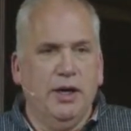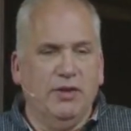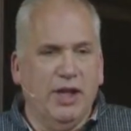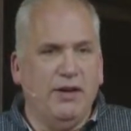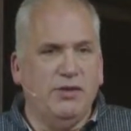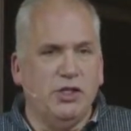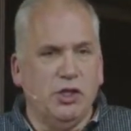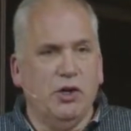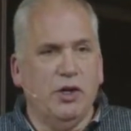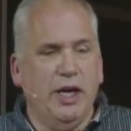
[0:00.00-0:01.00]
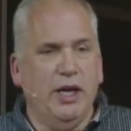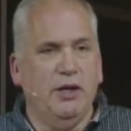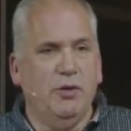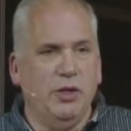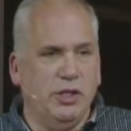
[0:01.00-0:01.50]
of life's
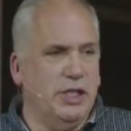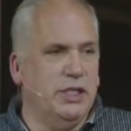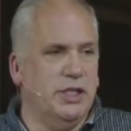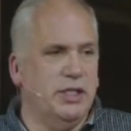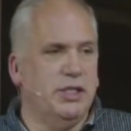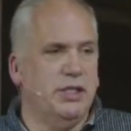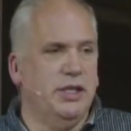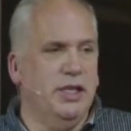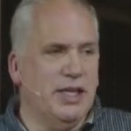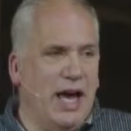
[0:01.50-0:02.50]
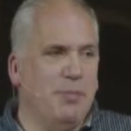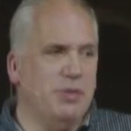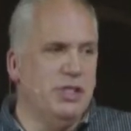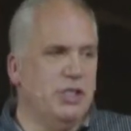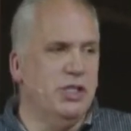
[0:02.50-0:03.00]
journey with Jesus is
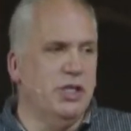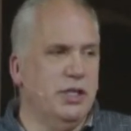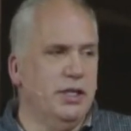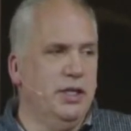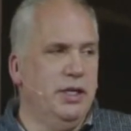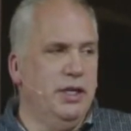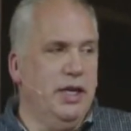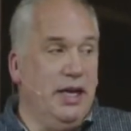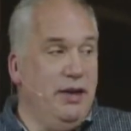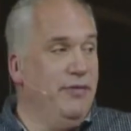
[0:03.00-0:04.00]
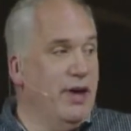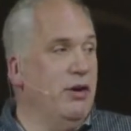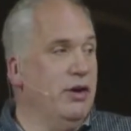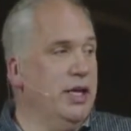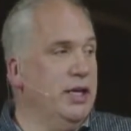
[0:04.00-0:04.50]
opposition. He
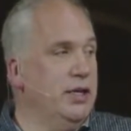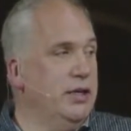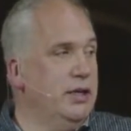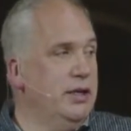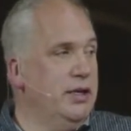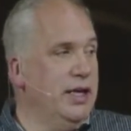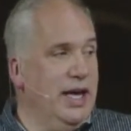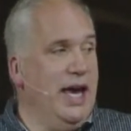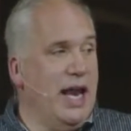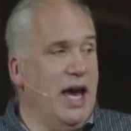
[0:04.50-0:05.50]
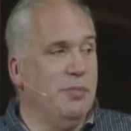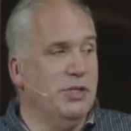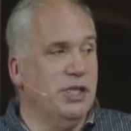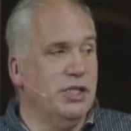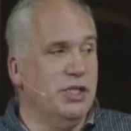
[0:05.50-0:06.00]
found it. He had
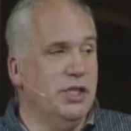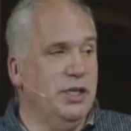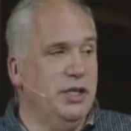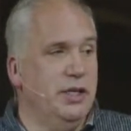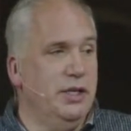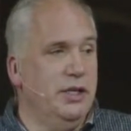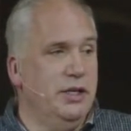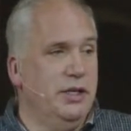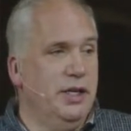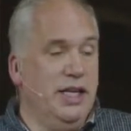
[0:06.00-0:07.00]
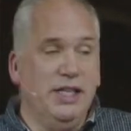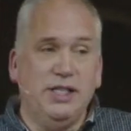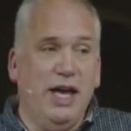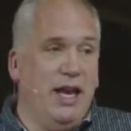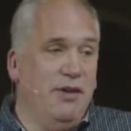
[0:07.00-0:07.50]
opposition. And he
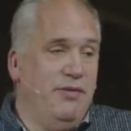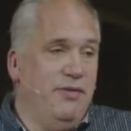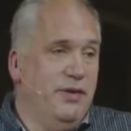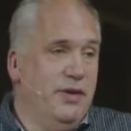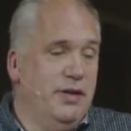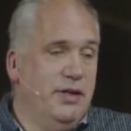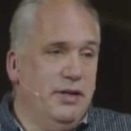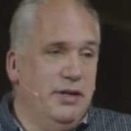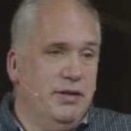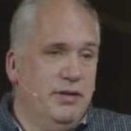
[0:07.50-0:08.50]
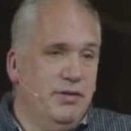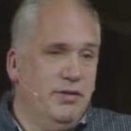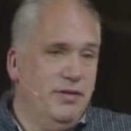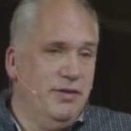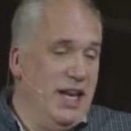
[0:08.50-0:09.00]
said, if
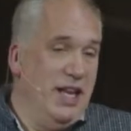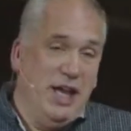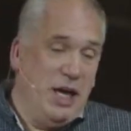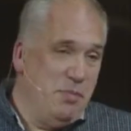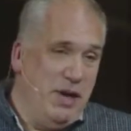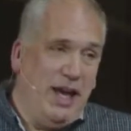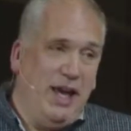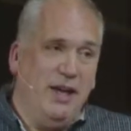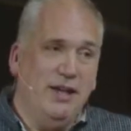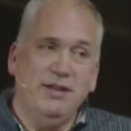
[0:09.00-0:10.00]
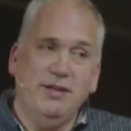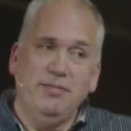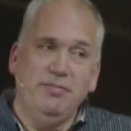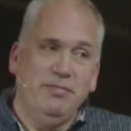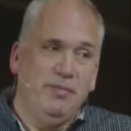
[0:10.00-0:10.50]
they didn't like me
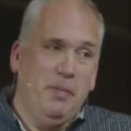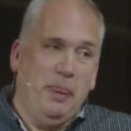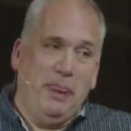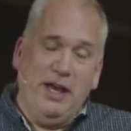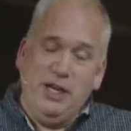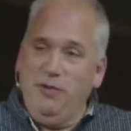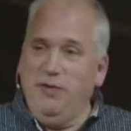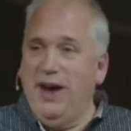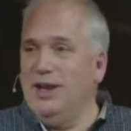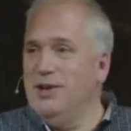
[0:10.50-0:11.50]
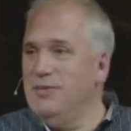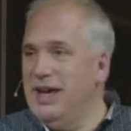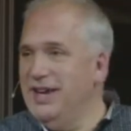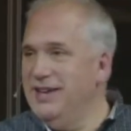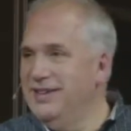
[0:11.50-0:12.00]
and you follow
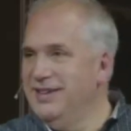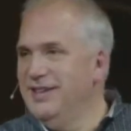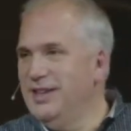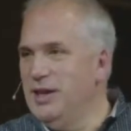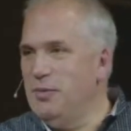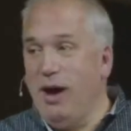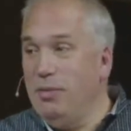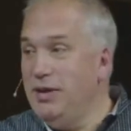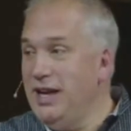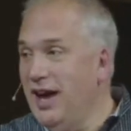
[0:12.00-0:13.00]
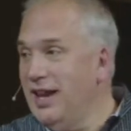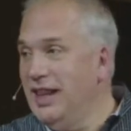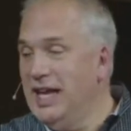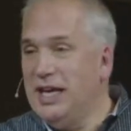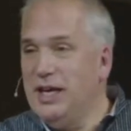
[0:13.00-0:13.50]
me, they're probably not
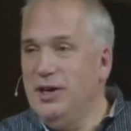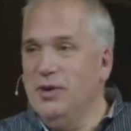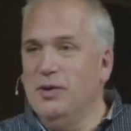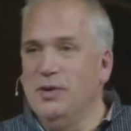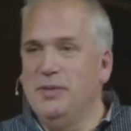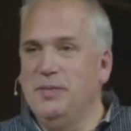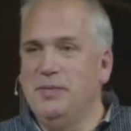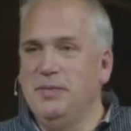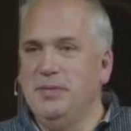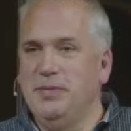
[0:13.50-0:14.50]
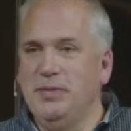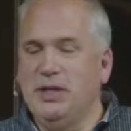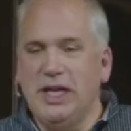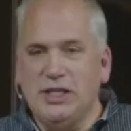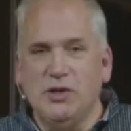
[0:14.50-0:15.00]
going to like you.
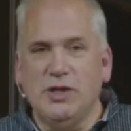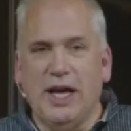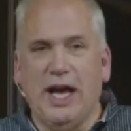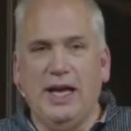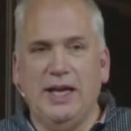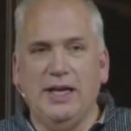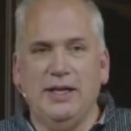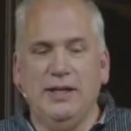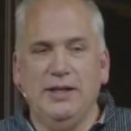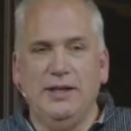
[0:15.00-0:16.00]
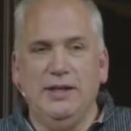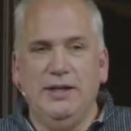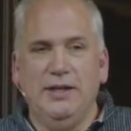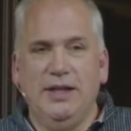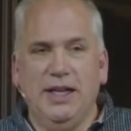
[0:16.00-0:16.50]
But that's okay.
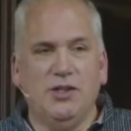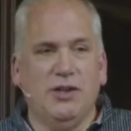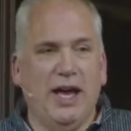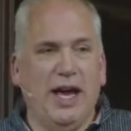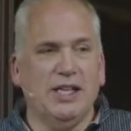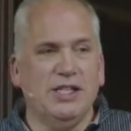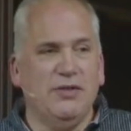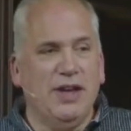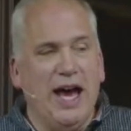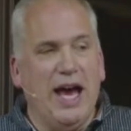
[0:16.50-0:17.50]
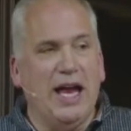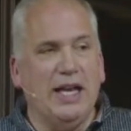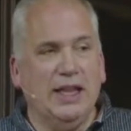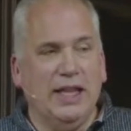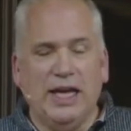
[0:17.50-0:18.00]
That's okay, because if
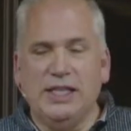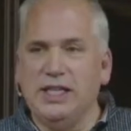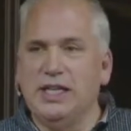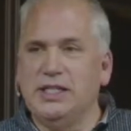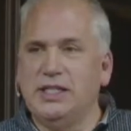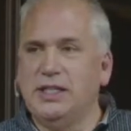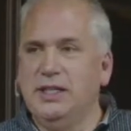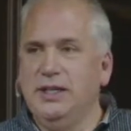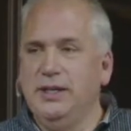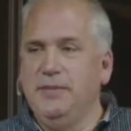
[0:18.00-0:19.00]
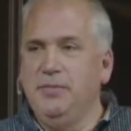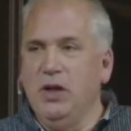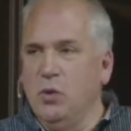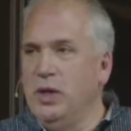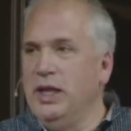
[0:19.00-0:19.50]
God likes us
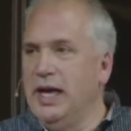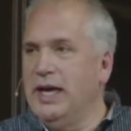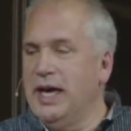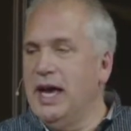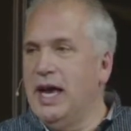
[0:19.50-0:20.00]
and we like